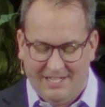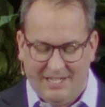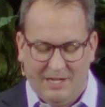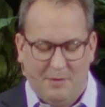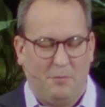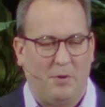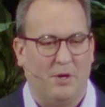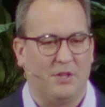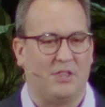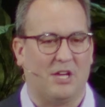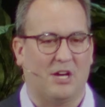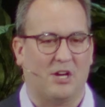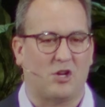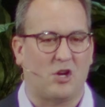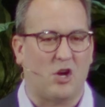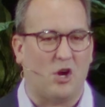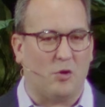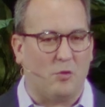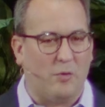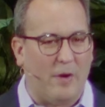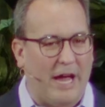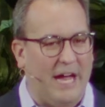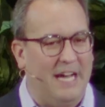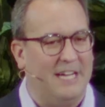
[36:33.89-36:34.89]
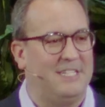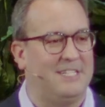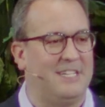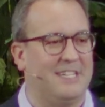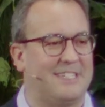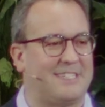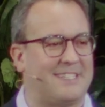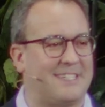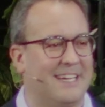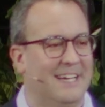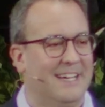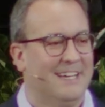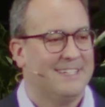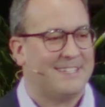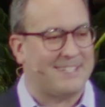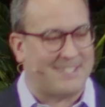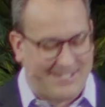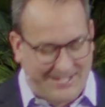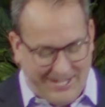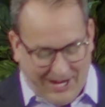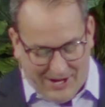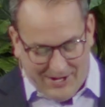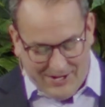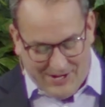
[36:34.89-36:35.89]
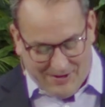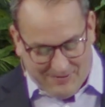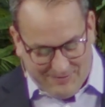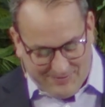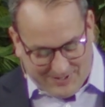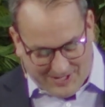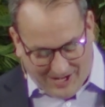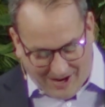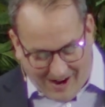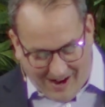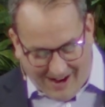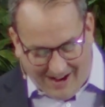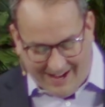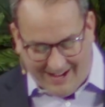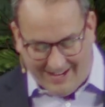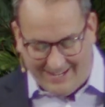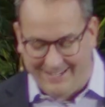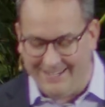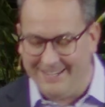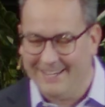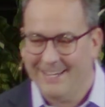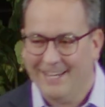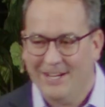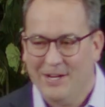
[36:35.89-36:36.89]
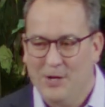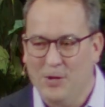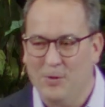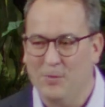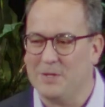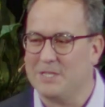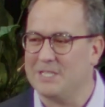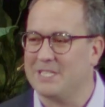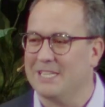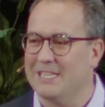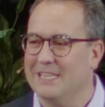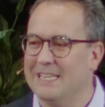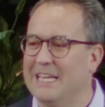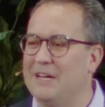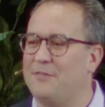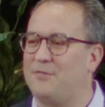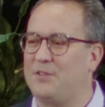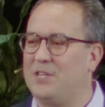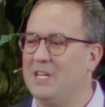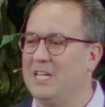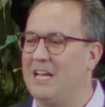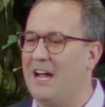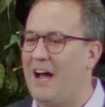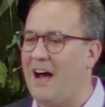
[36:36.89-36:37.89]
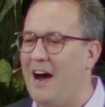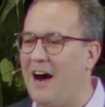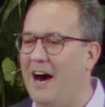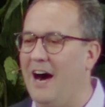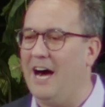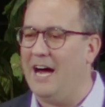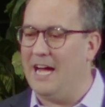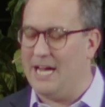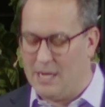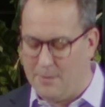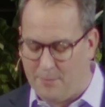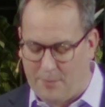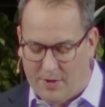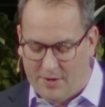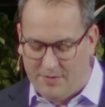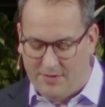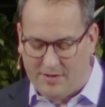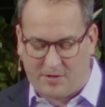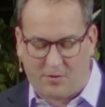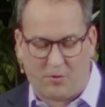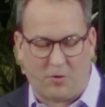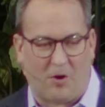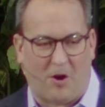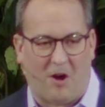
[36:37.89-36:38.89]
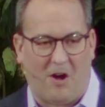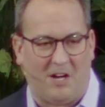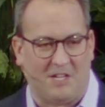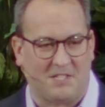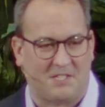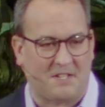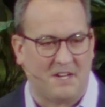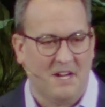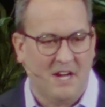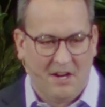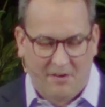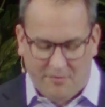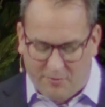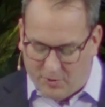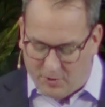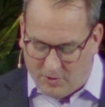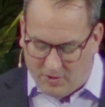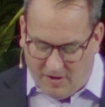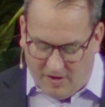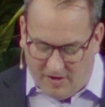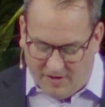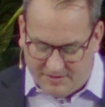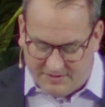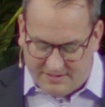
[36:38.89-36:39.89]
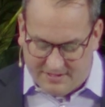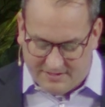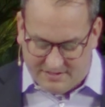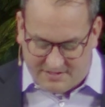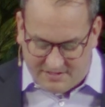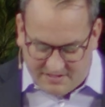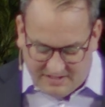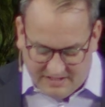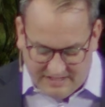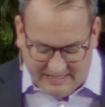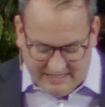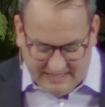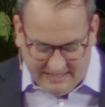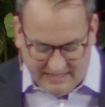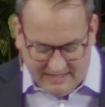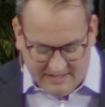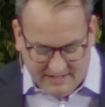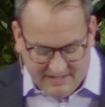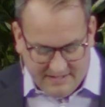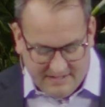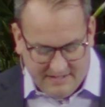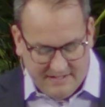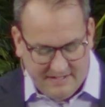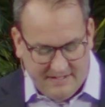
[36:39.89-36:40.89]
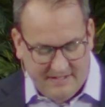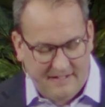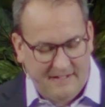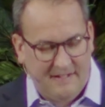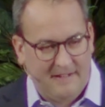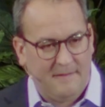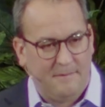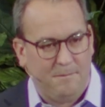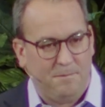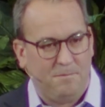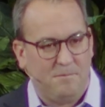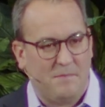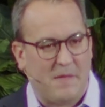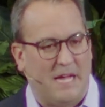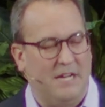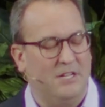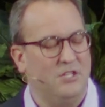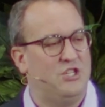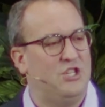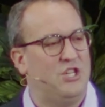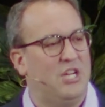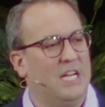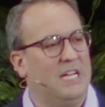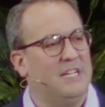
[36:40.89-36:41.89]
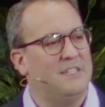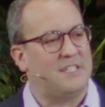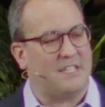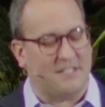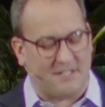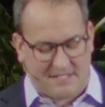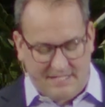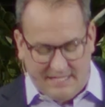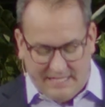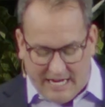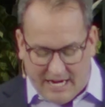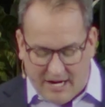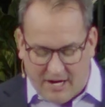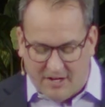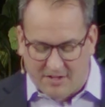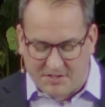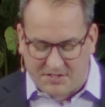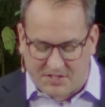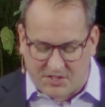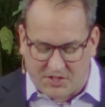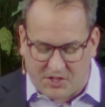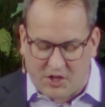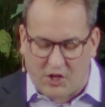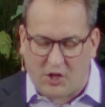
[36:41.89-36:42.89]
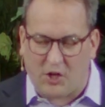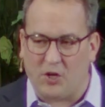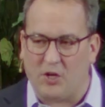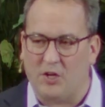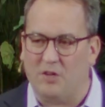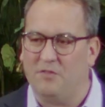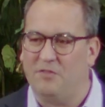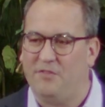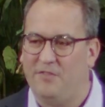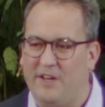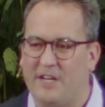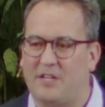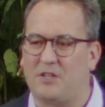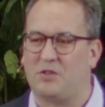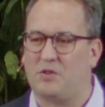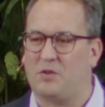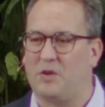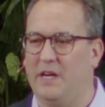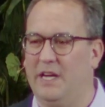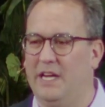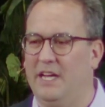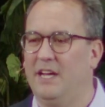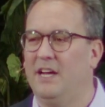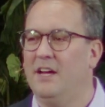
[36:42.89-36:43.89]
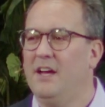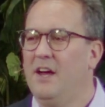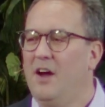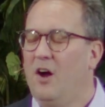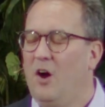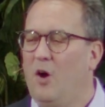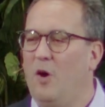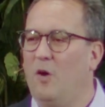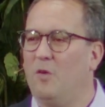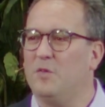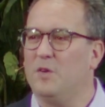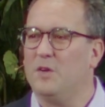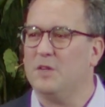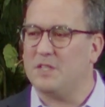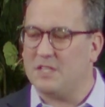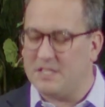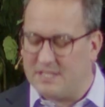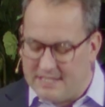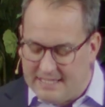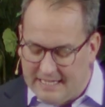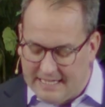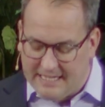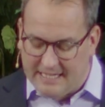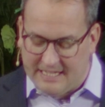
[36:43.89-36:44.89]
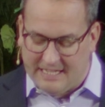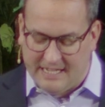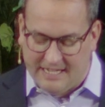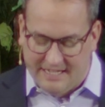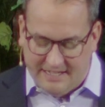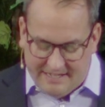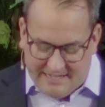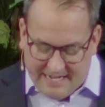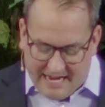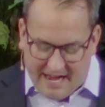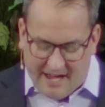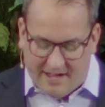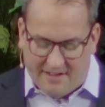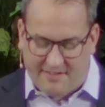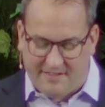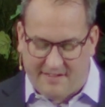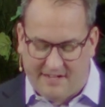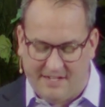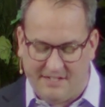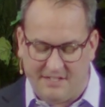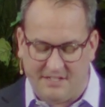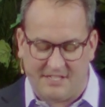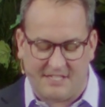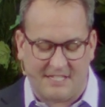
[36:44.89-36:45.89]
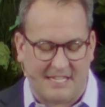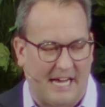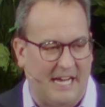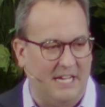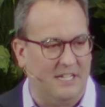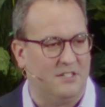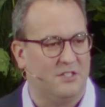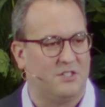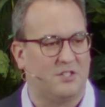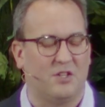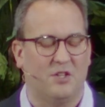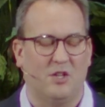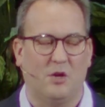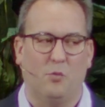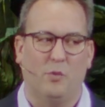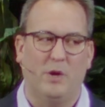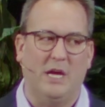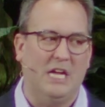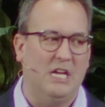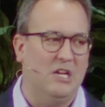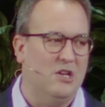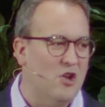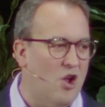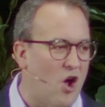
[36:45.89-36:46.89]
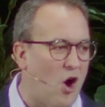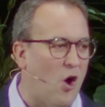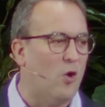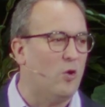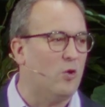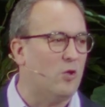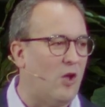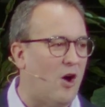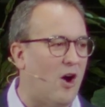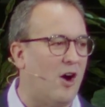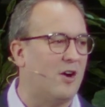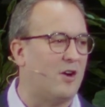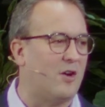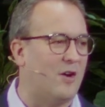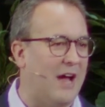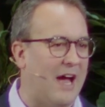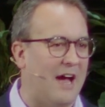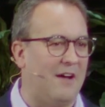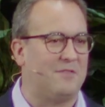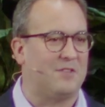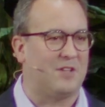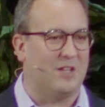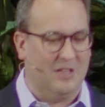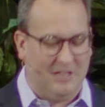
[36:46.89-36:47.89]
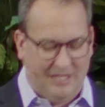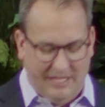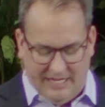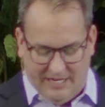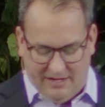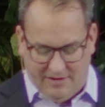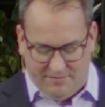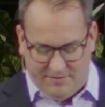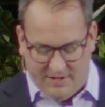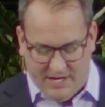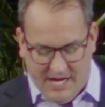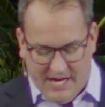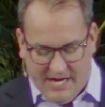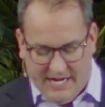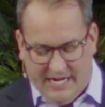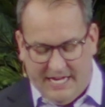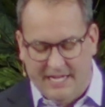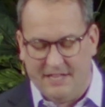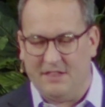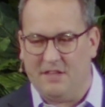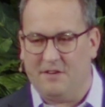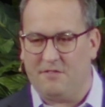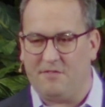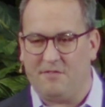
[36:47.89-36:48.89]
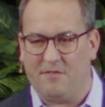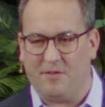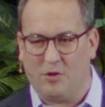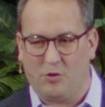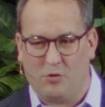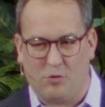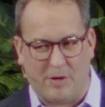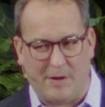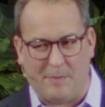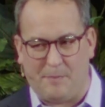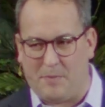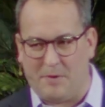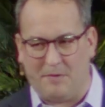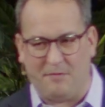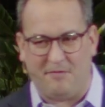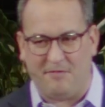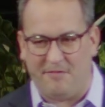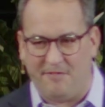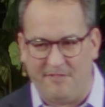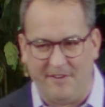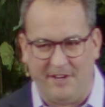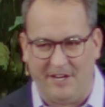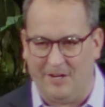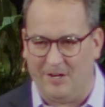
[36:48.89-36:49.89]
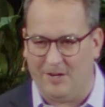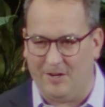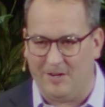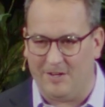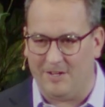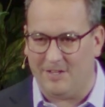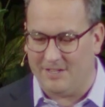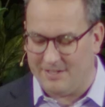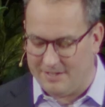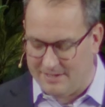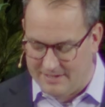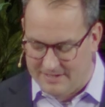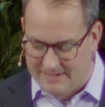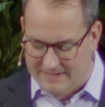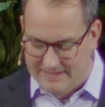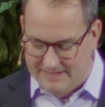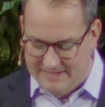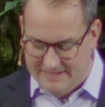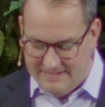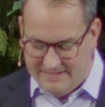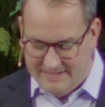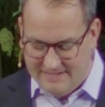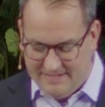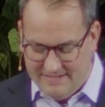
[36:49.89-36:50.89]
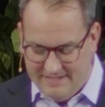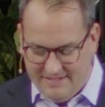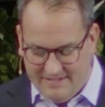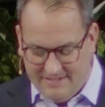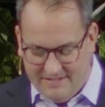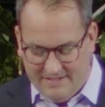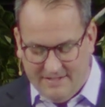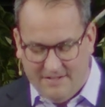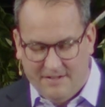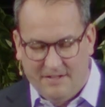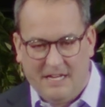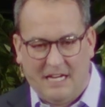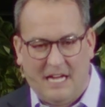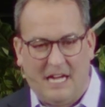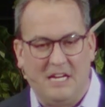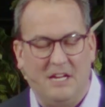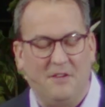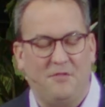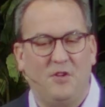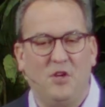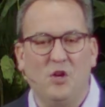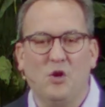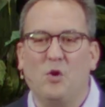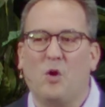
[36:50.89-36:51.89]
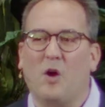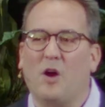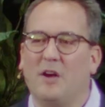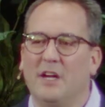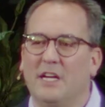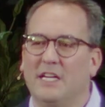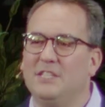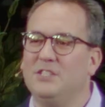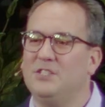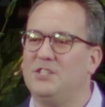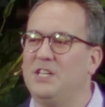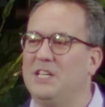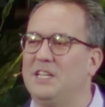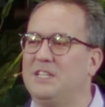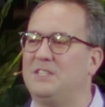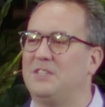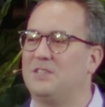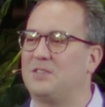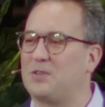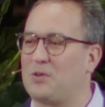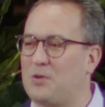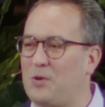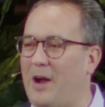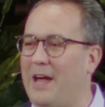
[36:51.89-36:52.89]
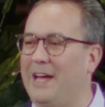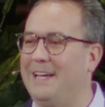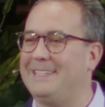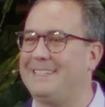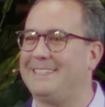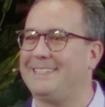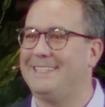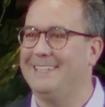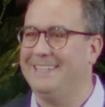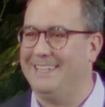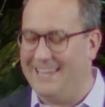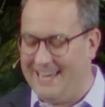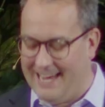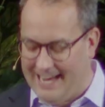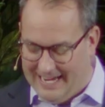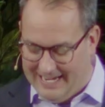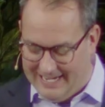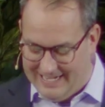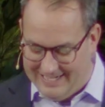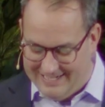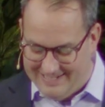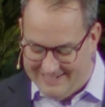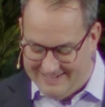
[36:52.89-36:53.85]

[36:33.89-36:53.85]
but the courageous Son of God who was lifted high upon the cross for all to see. And Jesus there secured victory over sin and death and Satan so that we no longer have to live in the grip of fear. And if you are in Jesus Christ today,